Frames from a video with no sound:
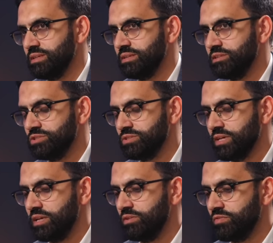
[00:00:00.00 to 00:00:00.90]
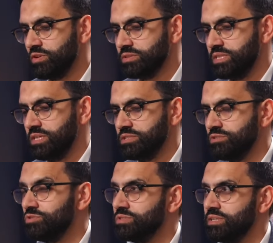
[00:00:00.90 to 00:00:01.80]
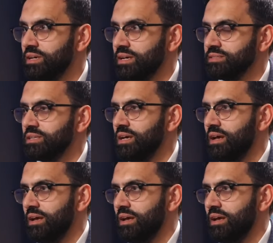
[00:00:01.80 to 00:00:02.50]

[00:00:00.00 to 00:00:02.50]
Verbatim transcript: And today you've got teachers who see it as